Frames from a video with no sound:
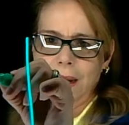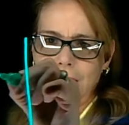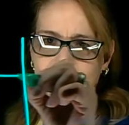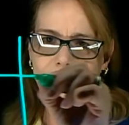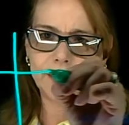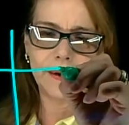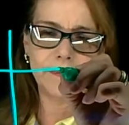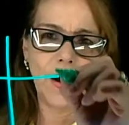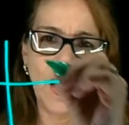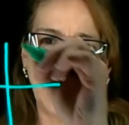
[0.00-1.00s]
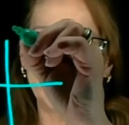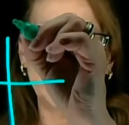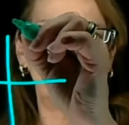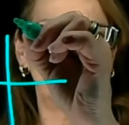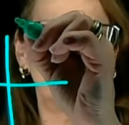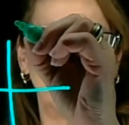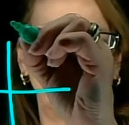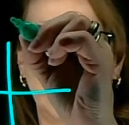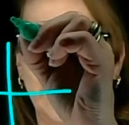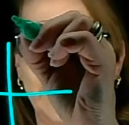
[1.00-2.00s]
And above here you will
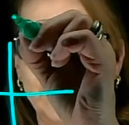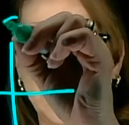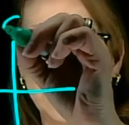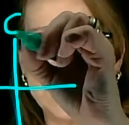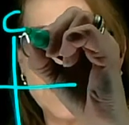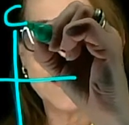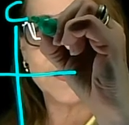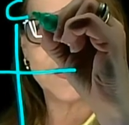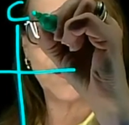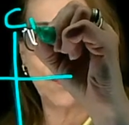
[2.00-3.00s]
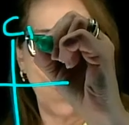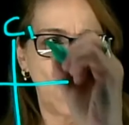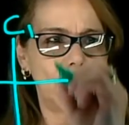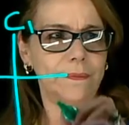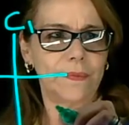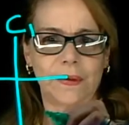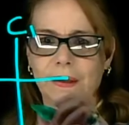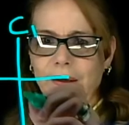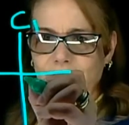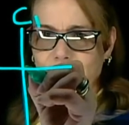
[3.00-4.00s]
have C1,
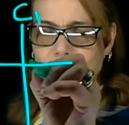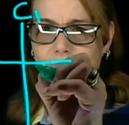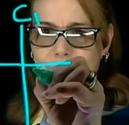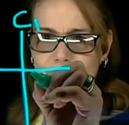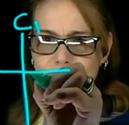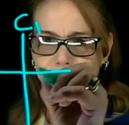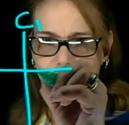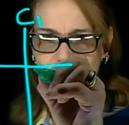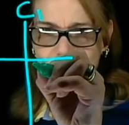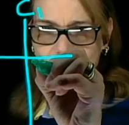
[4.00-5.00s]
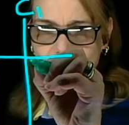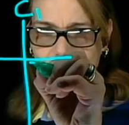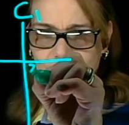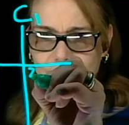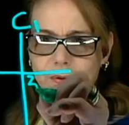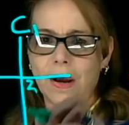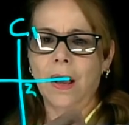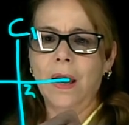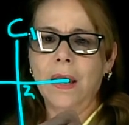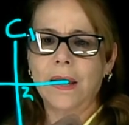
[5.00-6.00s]
that's your carbon 2 here.
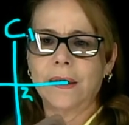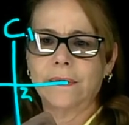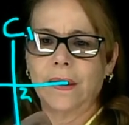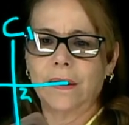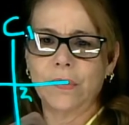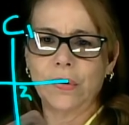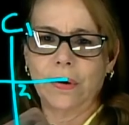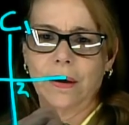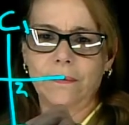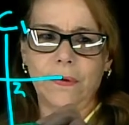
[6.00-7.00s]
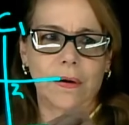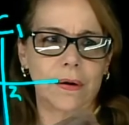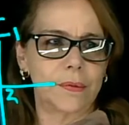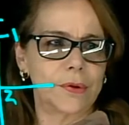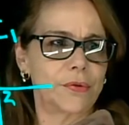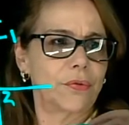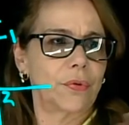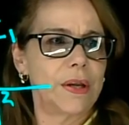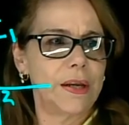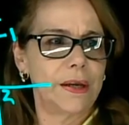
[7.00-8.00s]
And then you have carbon
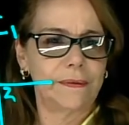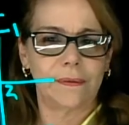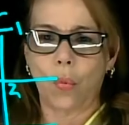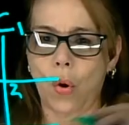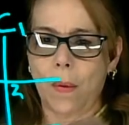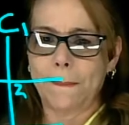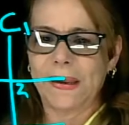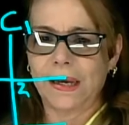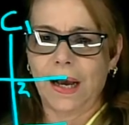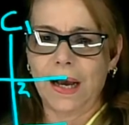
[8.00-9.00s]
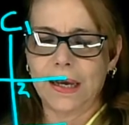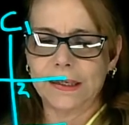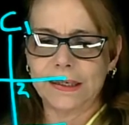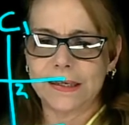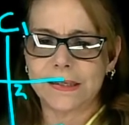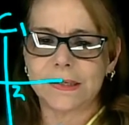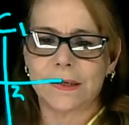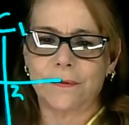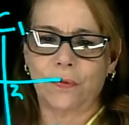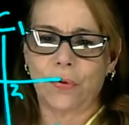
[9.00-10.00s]
3 is the one behind, and
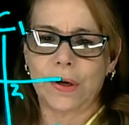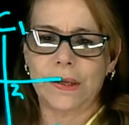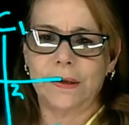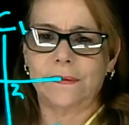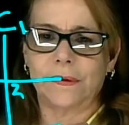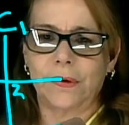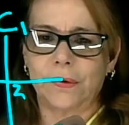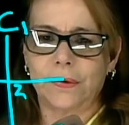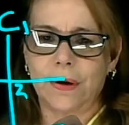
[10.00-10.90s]
C4 is here.